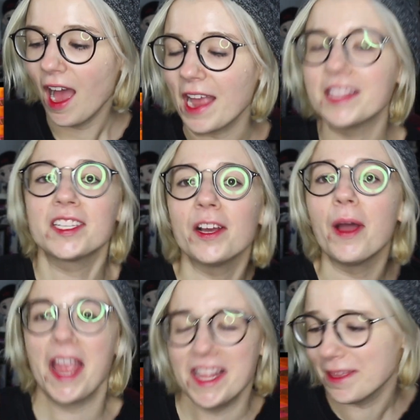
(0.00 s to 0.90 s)
I still
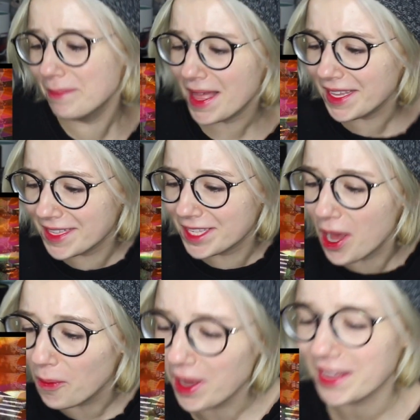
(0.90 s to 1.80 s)
hate the mullets
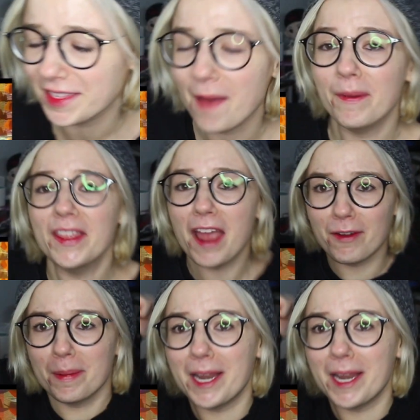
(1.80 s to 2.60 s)
though. What is up with everything?